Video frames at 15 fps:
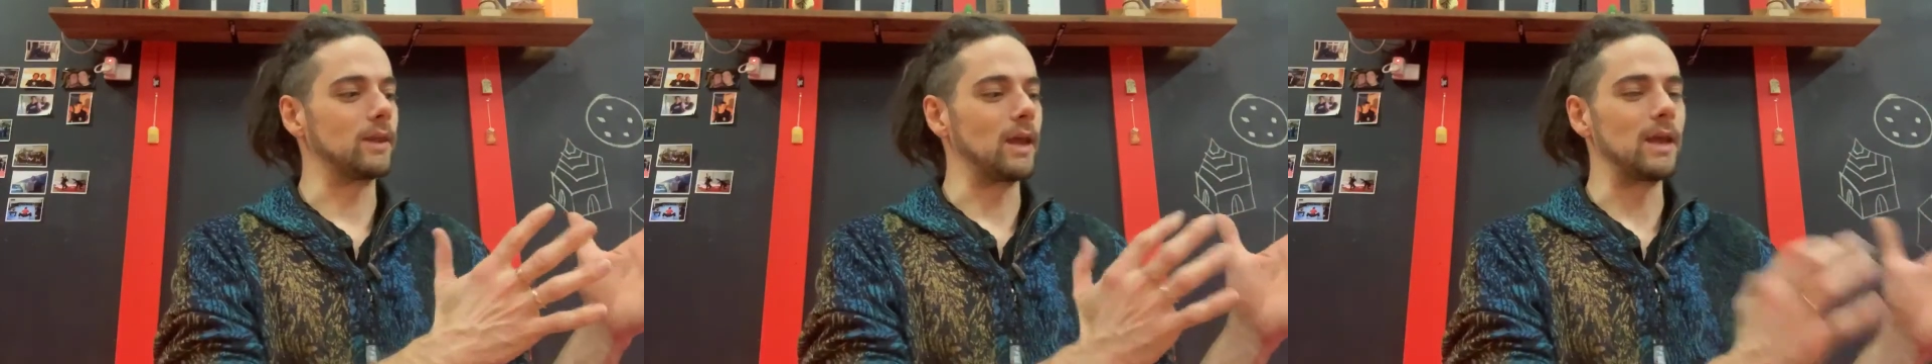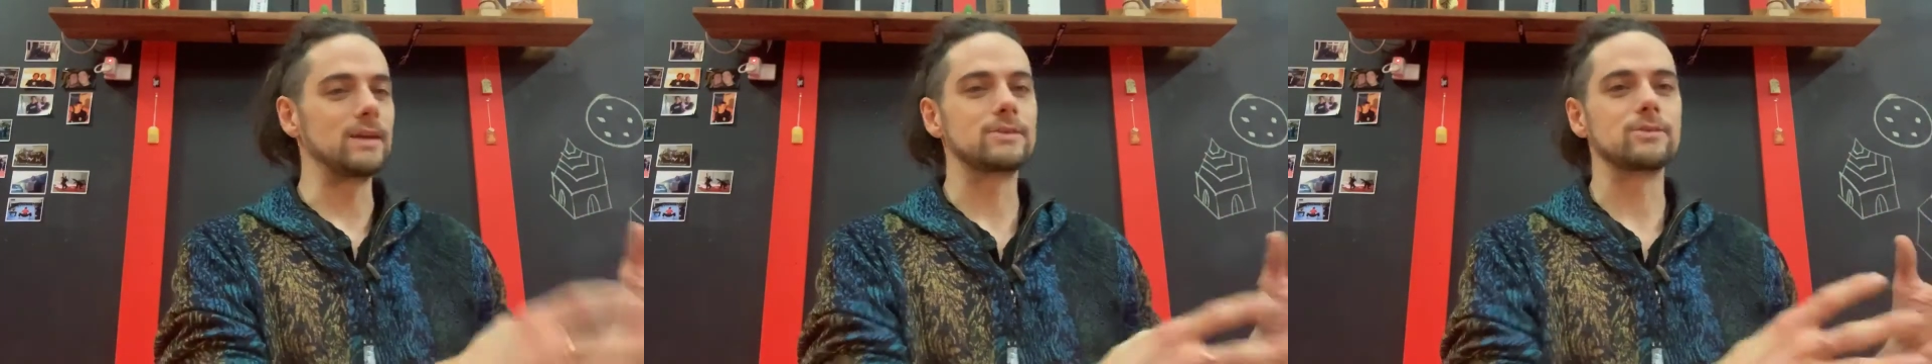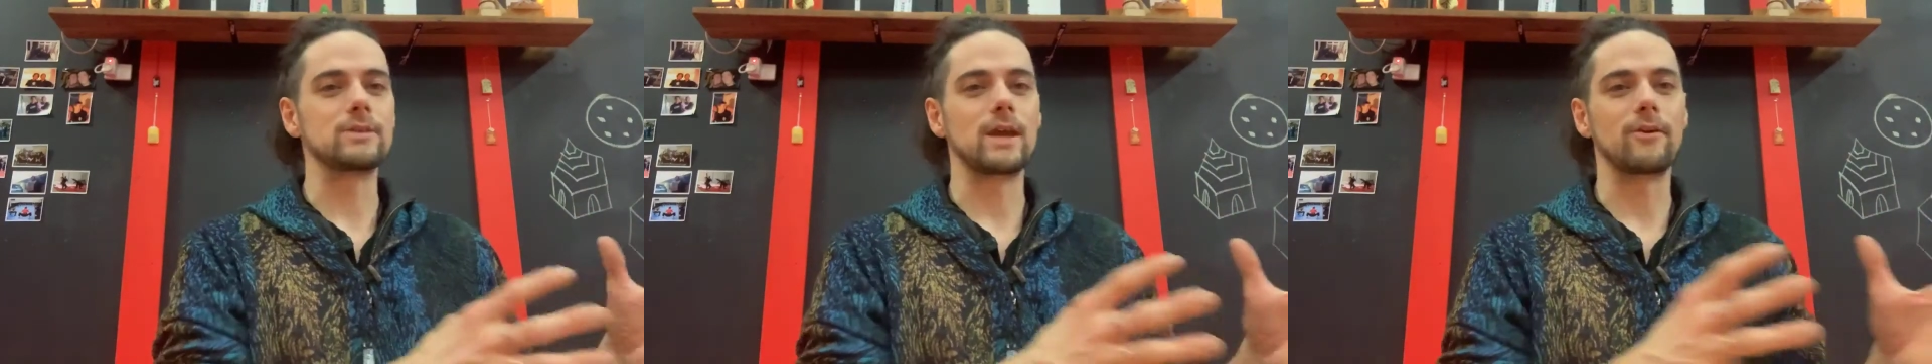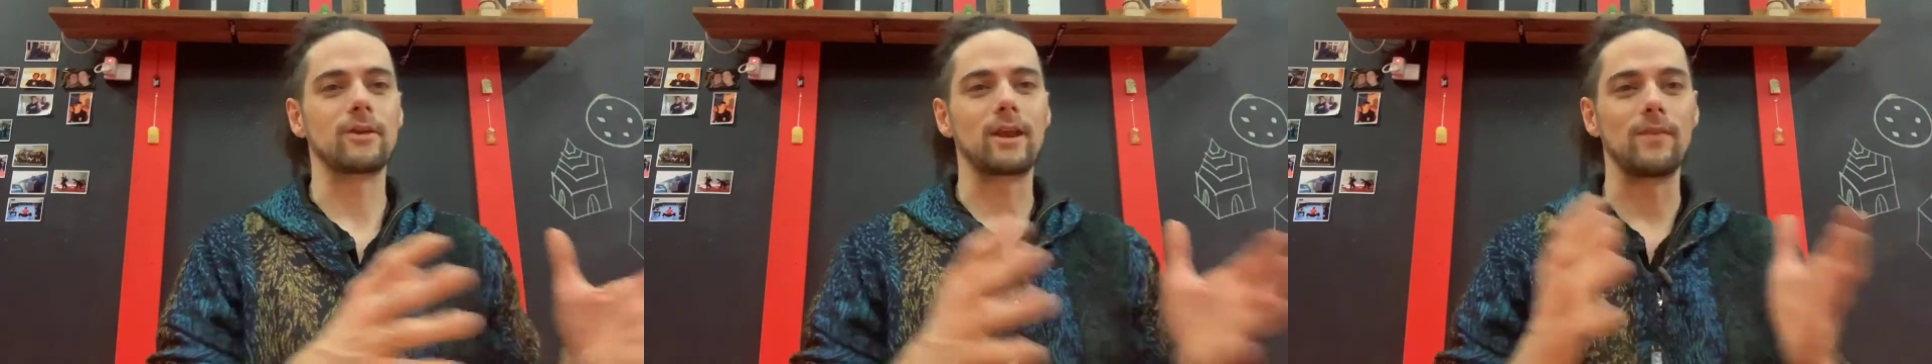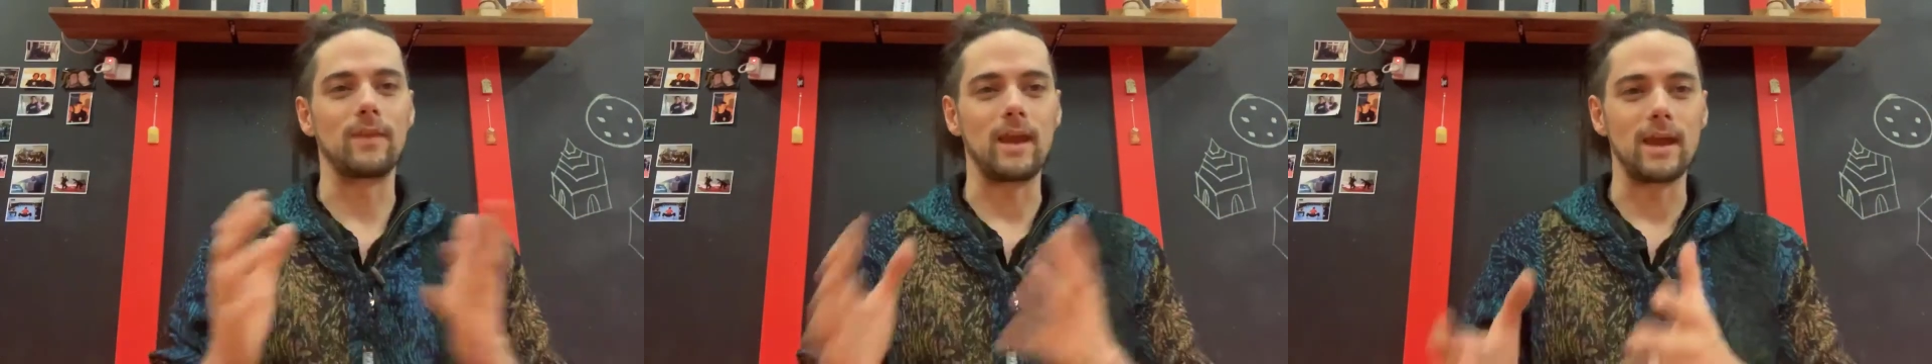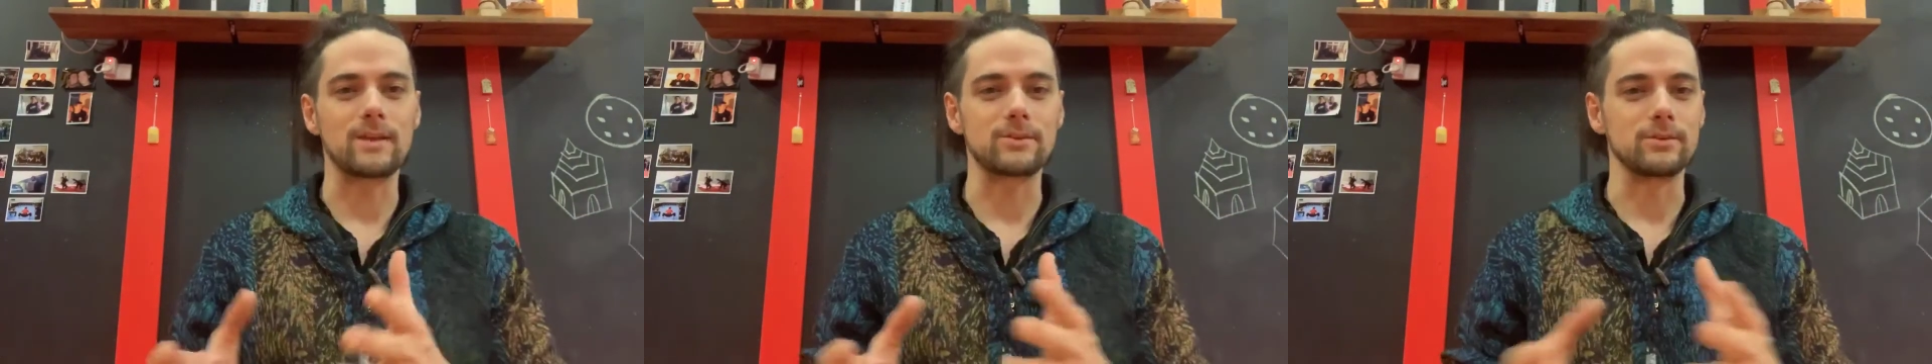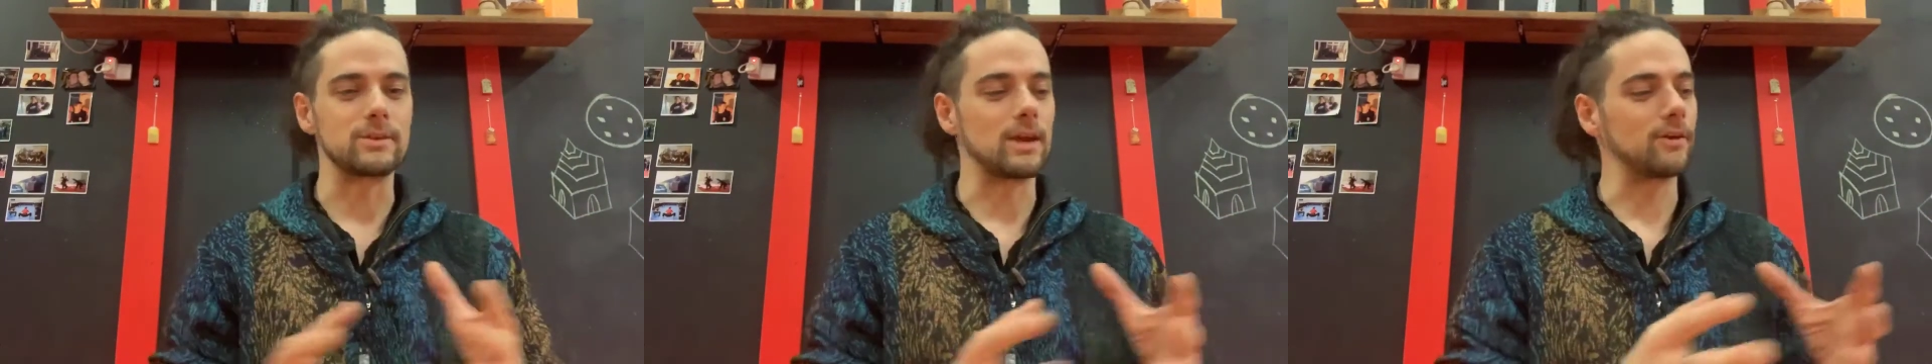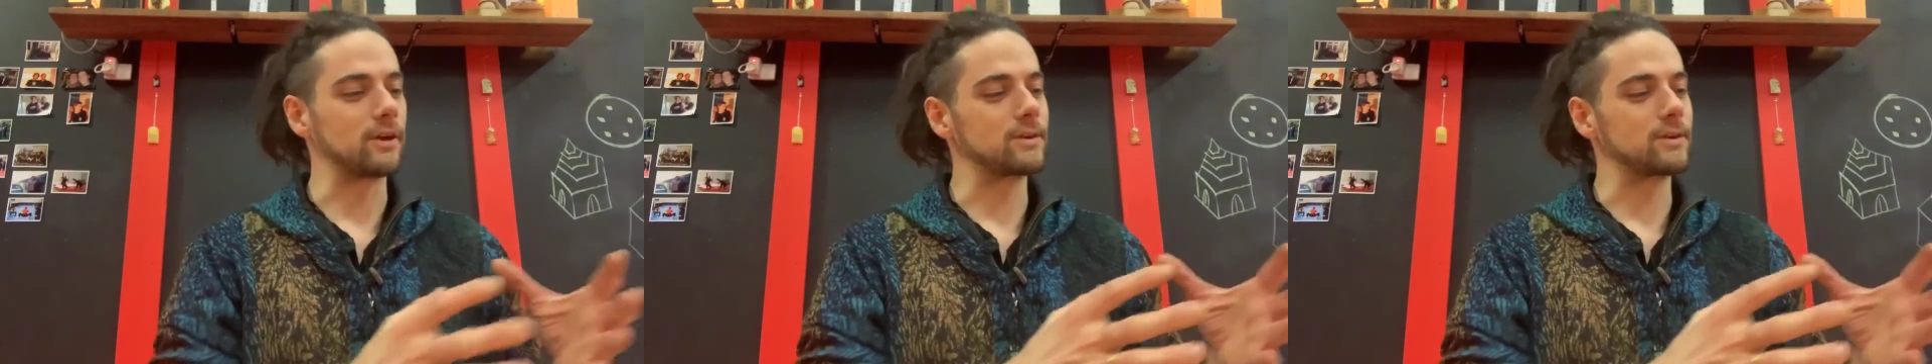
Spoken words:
esoteric and the exoteric.